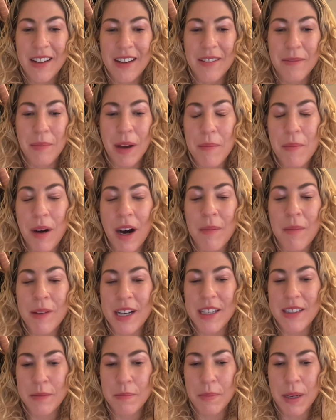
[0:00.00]
My mom
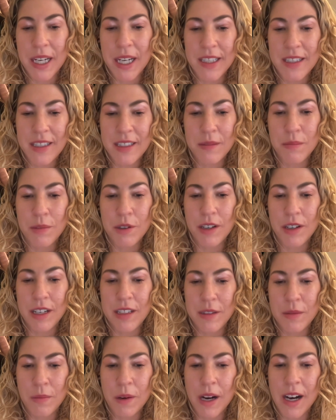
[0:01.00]
has a Pisces moon
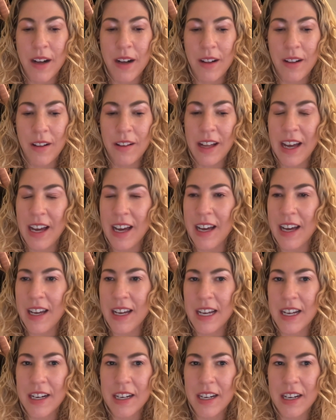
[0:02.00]
as well,
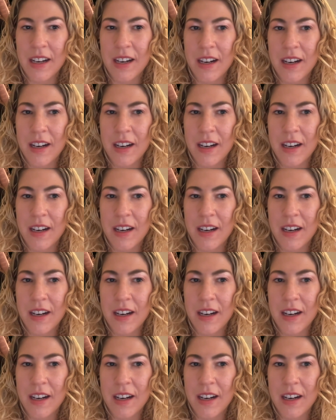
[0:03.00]
and